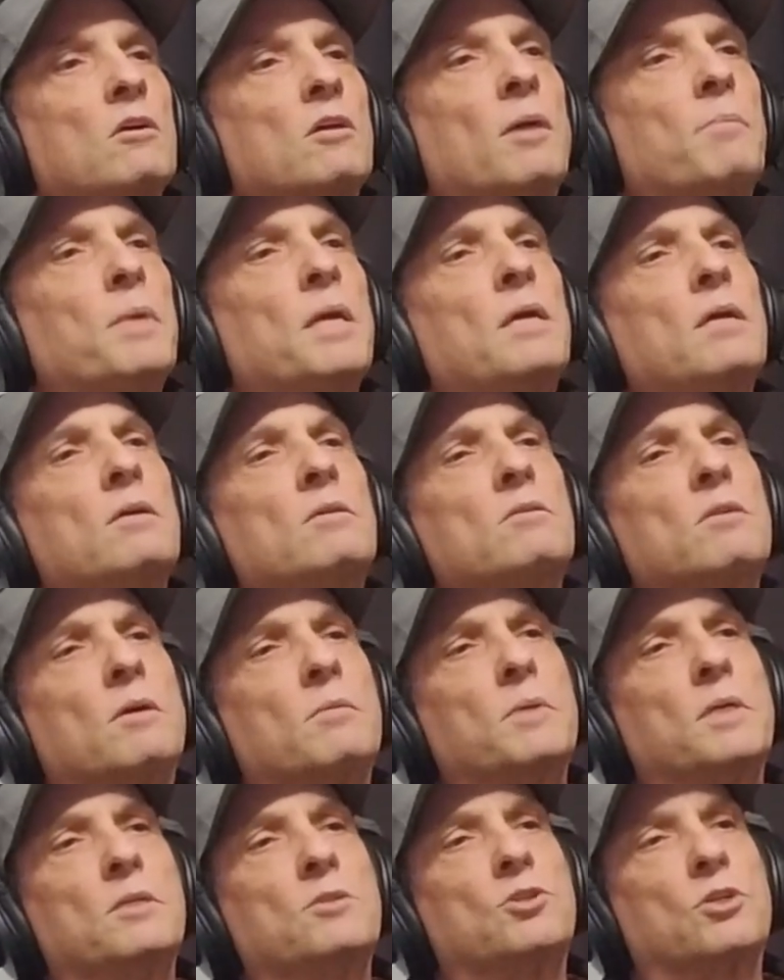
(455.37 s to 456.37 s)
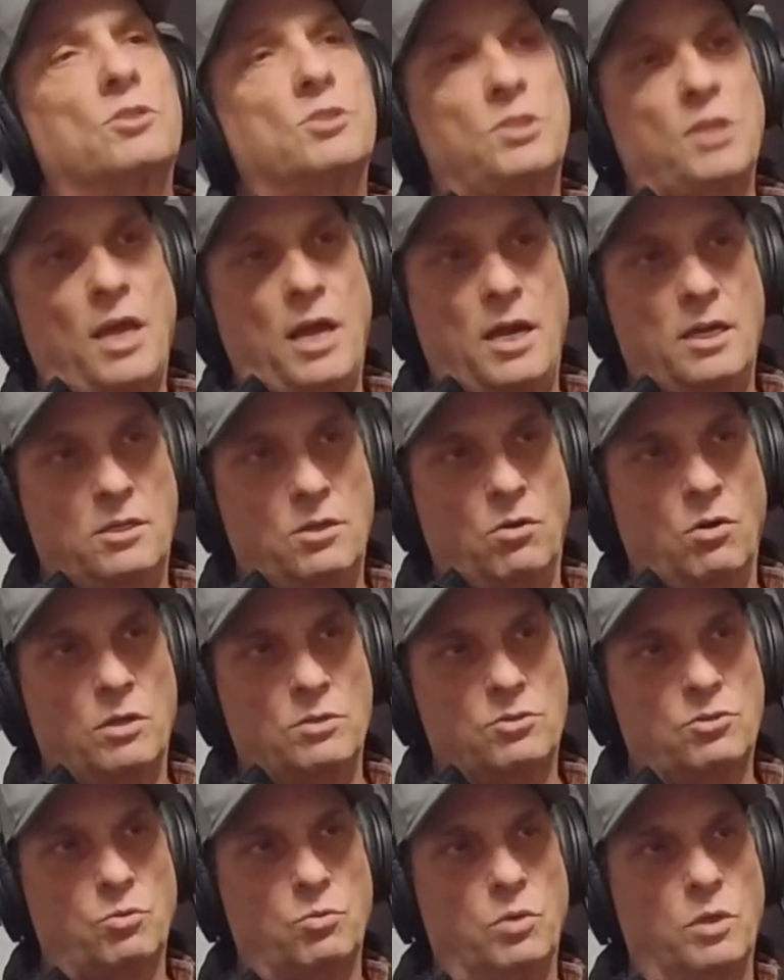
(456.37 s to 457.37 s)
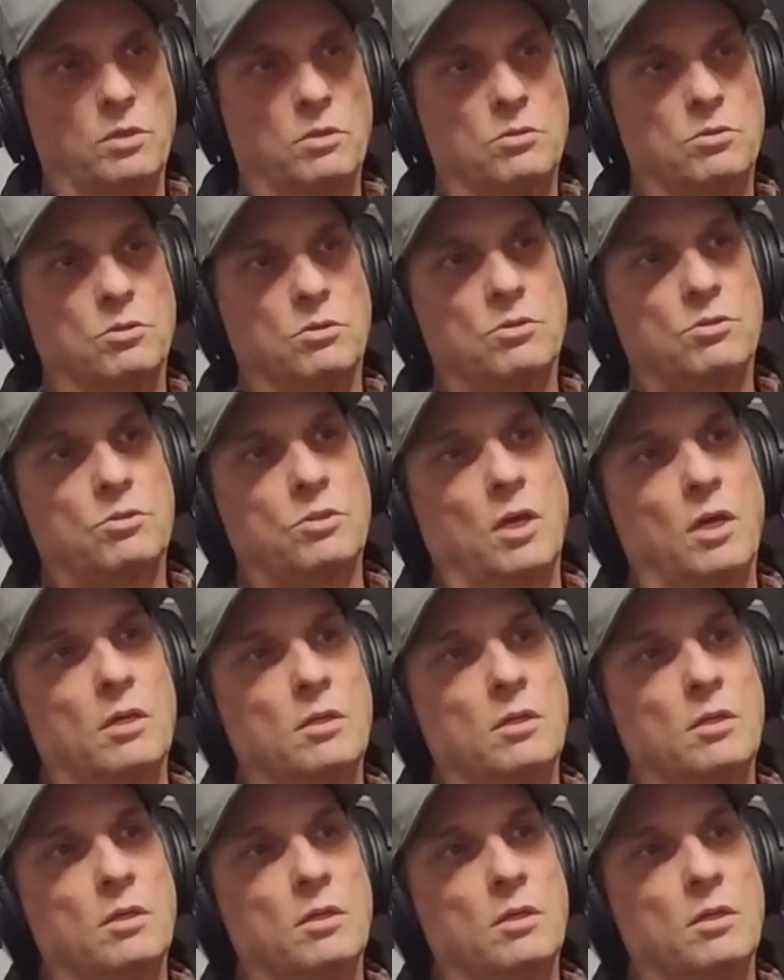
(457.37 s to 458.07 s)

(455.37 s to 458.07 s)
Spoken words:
Let me just add on to what you just said.